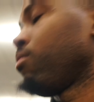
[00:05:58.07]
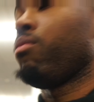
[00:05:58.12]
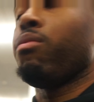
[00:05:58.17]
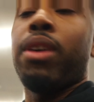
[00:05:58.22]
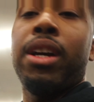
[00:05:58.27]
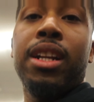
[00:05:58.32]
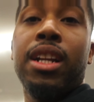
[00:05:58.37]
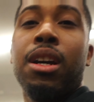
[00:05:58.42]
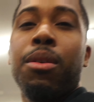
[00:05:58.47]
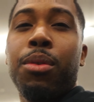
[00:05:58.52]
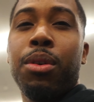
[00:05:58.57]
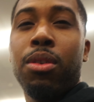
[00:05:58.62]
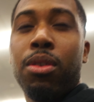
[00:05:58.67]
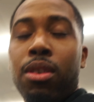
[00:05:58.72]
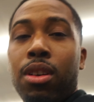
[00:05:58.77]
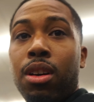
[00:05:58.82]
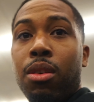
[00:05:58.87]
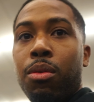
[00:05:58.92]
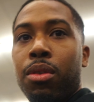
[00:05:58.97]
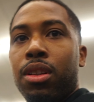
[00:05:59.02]
Right now, we're gonna
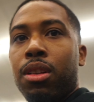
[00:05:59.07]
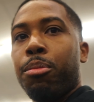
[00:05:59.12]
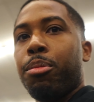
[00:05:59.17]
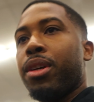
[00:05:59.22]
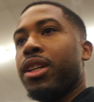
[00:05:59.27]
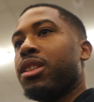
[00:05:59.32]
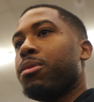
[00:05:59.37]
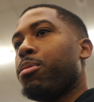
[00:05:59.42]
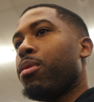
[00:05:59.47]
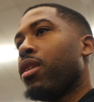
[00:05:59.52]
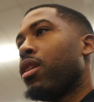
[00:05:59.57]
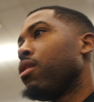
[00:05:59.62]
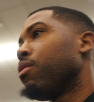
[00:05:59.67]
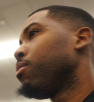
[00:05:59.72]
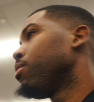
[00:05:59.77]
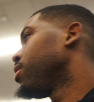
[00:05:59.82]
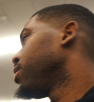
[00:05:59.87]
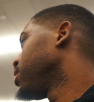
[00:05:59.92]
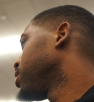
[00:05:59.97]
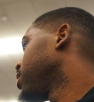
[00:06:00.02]
go with the Pittsburgh
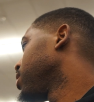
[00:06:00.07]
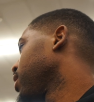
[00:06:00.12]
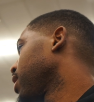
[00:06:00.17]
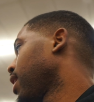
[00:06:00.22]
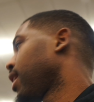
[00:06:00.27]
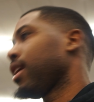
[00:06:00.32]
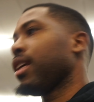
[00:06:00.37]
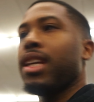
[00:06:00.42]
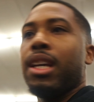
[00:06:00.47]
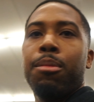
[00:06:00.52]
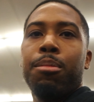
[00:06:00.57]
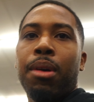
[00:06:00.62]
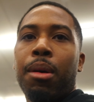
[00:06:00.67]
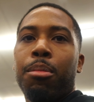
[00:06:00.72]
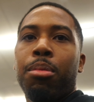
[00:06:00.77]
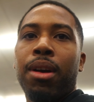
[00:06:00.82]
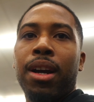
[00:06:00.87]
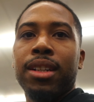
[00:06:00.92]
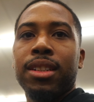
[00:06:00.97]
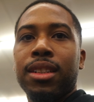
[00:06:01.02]
one to kind of keep our
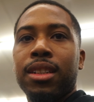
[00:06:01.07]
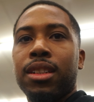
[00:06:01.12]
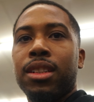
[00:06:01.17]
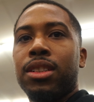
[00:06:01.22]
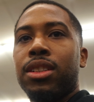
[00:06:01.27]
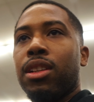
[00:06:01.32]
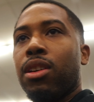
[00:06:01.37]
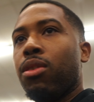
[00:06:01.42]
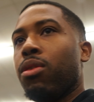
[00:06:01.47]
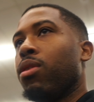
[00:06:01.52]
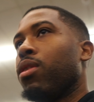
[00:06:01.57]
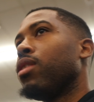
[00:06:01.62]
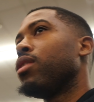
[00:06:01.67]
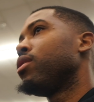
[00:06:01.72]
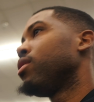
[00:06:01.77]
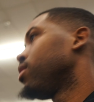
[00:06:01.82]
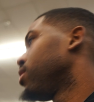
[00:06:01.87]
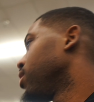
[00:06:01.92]
price a little lower,